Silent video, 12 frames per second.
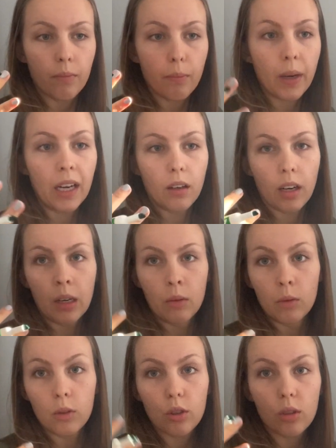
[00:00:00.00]

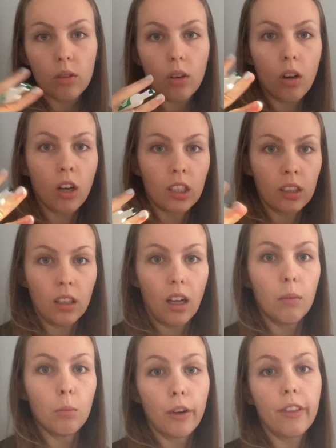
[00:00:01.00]
background on a
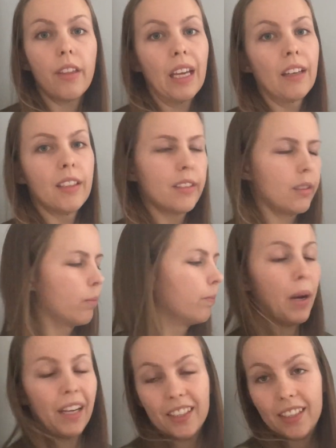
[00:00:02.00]
lot more things.
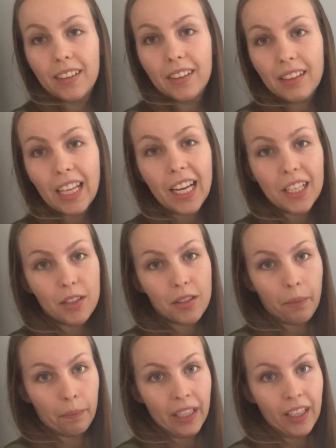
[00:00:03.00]
But that is
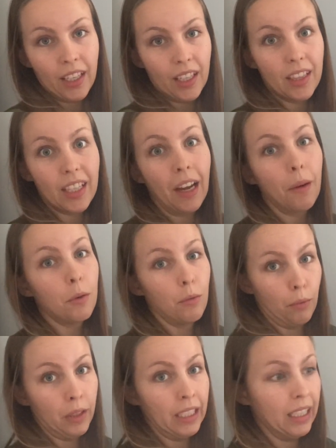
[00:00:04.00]
something that I would
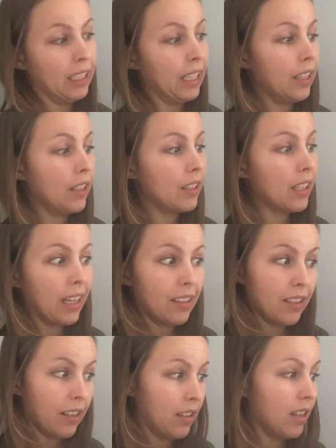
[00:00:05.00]
really like it to get
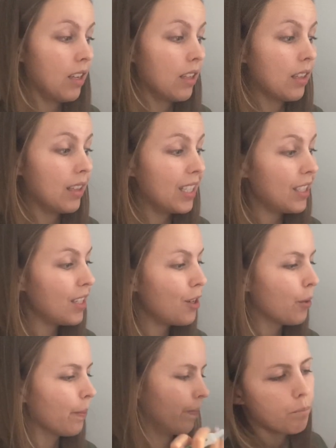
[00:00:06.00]
done this
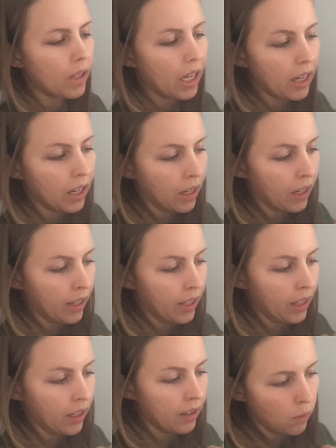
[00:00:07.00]
year.
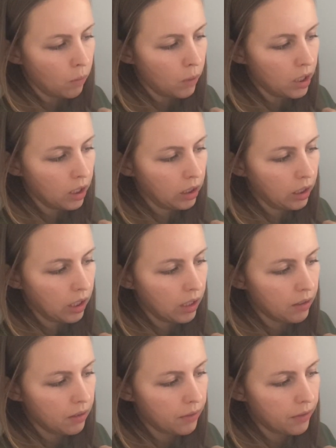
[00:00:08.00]
I would
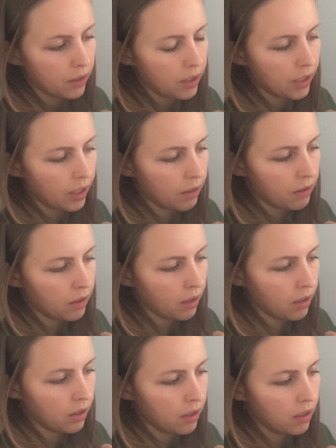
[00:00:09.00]
love to get
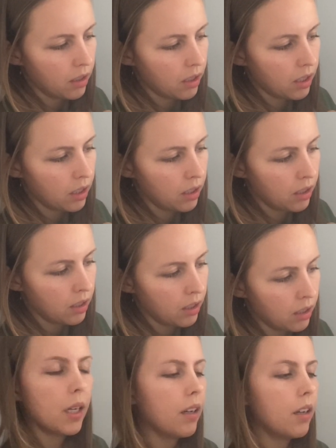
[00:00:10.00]
done
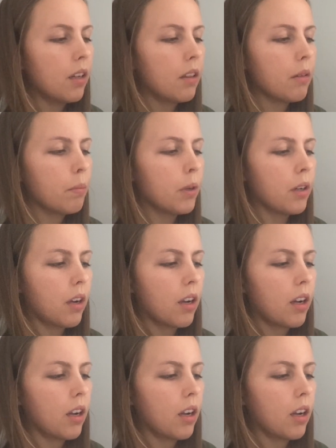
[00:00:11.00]
another book